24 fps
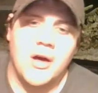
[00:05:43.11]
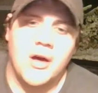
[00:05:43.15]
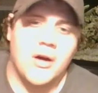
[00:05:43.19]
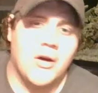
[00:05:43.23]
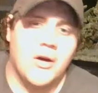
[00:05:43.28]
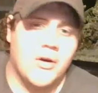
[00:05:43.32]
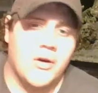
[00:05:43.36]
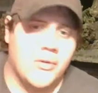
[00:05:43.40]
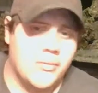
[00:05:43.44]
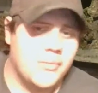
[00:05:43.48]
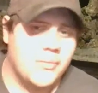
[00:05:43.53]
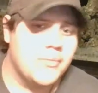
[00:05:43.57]

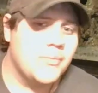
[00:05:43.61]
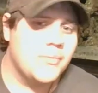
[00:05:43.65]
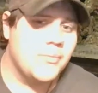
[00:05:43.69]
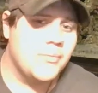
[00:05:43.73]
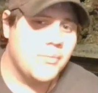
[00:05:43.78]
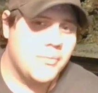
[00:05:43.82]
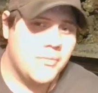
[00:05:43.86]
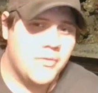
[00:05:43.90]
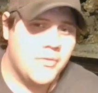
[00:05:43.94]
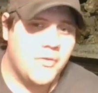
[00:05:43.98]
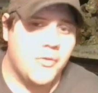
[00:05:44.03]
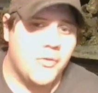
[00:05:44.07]
Oh,
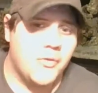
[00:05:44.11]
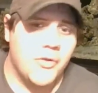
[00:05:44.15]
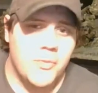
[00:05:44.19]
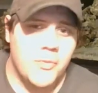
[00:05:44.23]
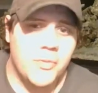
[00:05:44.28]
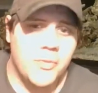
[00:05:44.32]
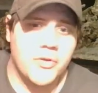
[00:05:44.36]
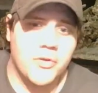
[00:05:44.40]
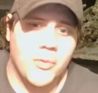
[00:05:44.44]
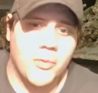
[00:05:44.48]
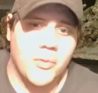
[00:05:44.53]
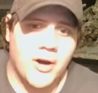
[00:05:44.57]
before you
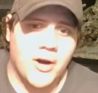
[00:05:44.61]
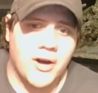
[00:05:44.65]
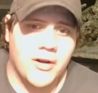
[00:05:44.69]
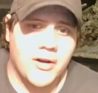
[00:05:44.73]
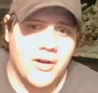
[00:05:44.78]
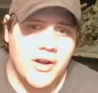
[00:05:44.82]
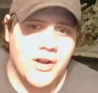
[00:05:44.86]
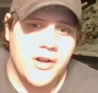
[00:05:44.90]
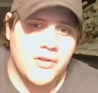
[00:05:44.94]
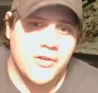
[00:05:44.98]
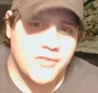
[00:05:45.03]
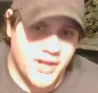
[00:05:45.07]
put the water
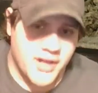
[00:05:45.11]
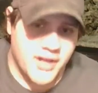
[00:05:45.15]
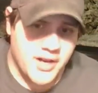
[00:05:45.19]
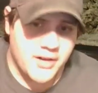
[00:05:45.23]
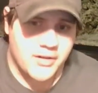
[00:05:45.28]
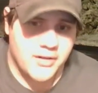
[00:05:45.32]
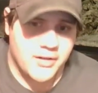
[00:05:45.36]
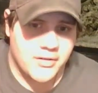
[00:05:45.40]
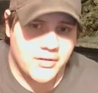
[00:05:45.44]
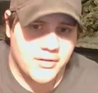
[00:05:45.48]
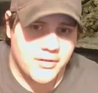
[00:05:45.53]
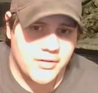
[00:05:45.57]
in your tank,
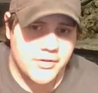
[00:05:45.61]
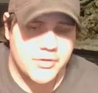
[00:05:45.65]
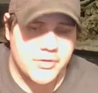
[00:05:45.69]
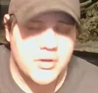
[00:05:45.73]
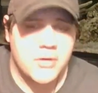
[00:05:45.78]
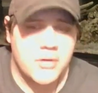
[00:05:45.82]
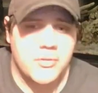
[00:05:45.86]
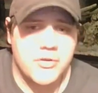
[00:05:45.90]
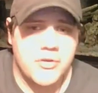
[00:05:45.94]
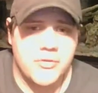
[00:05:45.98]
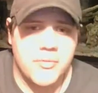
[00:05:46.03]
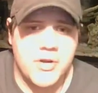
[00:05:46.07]
you should
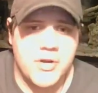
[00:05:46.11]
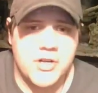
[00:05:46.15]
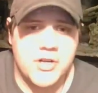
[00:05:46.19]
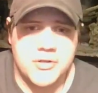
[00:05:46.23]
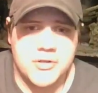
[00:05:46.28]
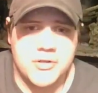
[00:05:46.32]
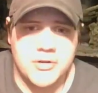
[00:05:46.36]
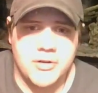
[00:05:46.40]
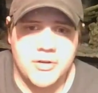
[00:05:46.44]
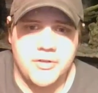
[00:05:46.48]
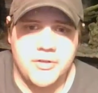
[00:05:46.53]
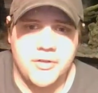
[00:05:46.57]
always make
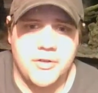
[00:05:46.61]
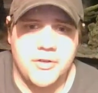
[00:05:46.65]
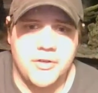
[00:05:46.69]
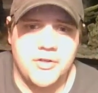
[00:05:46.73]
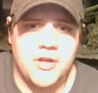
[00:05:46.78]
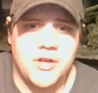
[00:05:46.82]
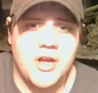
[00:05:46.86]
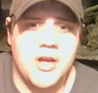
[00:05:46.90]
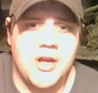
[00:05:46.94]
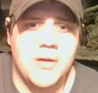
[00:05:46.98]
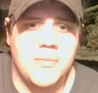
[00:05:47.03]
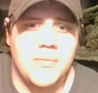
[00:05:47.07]
sure it's the
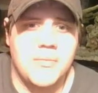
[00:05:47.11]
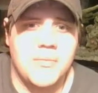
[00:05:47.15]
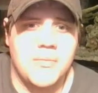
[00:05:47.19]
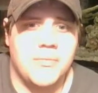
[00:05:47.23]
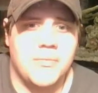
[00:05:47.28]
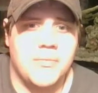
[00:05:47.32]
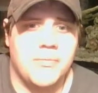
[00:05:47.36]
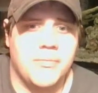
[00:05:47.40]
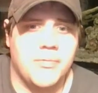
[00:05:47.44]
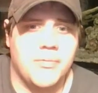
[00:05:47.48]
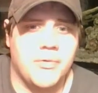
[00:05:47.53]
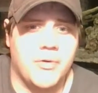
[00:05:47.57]
same
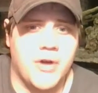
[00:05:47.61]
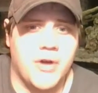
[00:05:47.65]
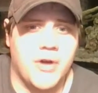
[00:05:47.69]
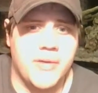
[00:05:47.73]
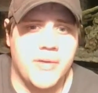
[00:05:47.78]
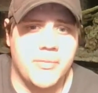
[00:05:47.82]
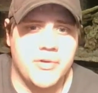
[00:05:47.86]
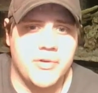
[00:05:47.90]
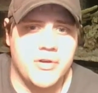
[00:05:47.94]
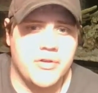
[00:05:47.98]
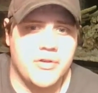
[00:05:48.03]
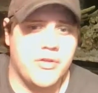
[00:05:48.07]

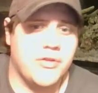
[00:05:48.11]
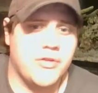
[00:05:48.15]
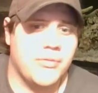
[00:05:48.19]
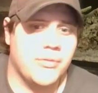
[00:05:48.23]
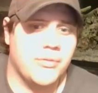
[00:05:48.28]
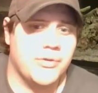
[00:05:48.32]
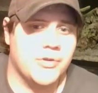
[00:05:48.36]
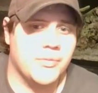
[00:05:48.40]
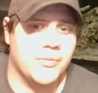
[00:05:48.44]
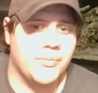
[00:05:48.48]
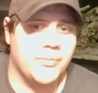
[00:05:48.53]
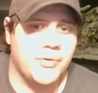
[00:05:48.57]
parameters as
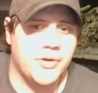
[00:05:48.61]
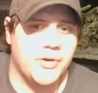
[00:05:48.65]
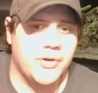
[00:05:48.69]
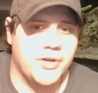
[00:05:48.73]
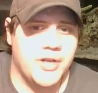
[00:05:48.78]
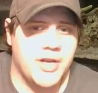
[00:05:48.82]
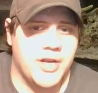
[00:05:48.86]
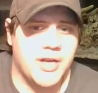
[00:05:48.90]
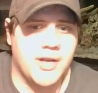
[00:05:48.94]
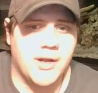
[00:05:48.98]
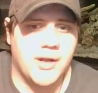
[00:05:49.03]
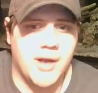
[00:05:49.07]
what you're
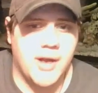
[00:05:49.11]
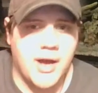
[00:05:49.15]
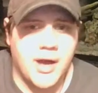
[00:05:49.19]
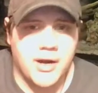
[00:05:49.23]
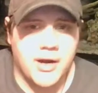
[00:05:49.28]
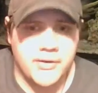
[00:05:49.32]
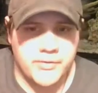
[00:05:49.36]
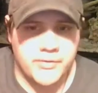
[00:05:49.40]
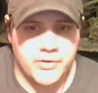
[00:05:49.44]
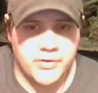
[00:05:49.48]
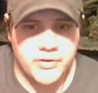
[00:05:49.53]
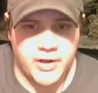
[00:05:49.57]
taking out
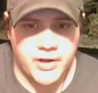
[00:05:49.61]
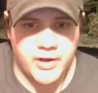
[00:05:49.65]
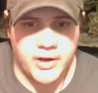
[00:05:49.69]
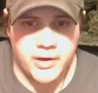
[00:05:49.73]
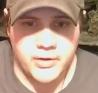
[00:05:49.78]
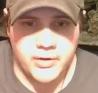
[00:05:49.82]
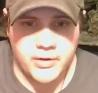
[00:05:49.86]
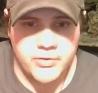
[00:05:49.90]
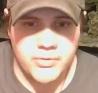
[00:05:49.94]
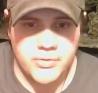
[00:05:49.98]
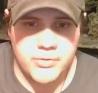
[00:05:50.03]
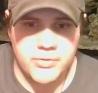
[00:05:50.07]
of your tank.
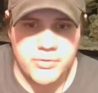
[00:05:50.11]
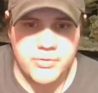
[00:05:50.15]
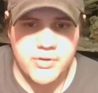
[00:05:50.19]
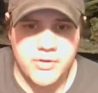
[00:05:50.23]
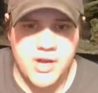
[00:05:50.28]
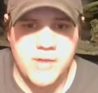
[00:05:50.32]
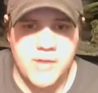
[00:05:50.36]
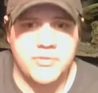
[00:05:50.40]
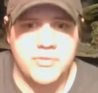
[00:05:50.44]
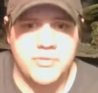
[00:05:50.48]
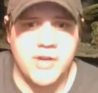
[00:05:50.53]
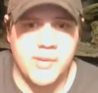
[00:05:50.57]
So
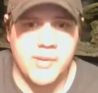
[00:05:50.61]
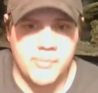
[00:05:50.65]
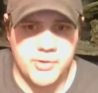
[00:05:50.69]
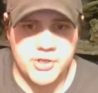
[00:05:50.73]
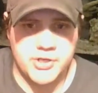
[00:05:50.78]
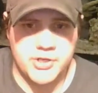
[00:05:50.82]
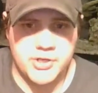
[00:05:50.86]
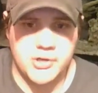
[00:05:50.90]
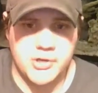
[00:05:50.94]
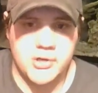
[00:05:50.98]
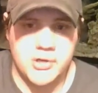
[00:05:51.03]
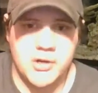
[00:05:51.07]
same
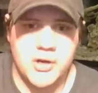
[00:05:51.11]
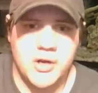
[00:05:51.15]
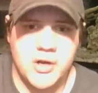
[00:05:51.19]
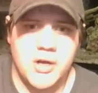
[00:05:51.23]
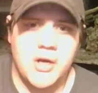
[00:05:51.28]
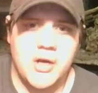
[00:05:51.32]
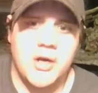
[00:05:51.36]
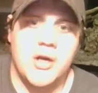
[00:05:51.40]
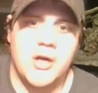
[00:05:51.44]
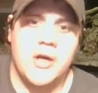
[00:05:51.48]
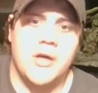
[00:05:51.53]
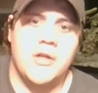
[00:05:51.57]
temperature,
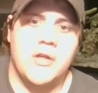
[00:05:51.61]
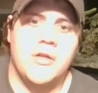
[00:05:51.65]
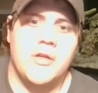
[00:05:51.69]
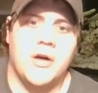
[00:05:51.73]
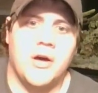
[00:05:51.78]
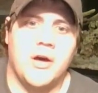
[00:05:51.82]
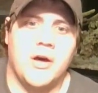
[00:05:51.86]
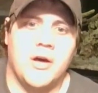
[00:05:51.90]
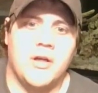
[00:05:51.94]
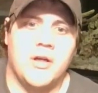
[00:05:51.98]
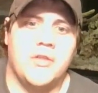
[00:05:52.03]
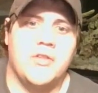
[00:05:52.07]

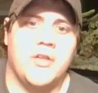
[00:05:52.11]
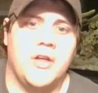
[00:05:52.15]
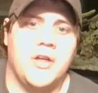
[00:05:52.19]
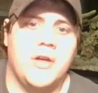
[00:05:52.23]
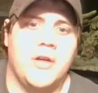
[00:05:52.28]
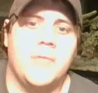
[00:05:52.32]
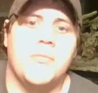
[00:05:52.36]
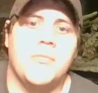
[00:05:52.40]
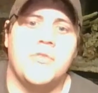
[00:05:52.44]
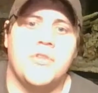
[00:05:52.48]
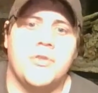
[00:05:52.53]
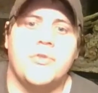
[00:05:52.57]

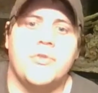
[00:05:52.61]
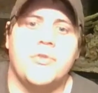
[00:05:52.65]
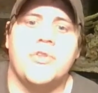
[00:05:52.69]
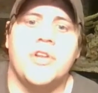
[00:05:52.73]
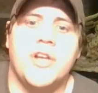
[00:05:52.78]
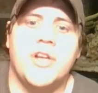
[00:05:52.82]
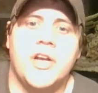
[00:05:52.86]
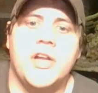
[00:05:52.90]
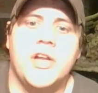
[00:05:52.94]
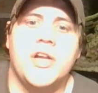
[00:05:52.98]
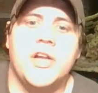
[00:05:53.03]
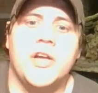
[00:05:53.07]
same
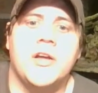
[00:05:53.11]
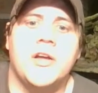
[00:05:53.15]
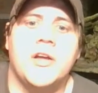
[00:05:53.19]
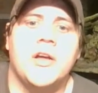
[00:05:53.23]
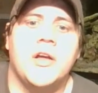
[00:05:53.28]
salinity.